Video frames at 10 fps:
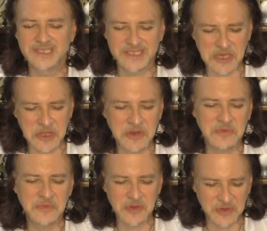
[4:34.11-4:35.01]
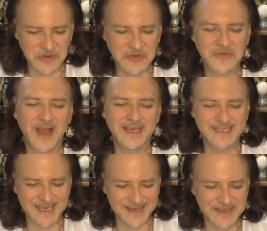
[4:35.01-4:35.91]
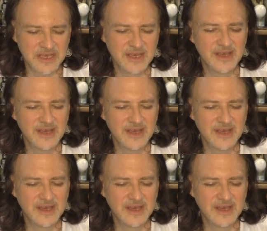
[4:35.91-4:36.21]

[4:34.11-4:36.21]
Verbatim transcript: Sun, moon, rising,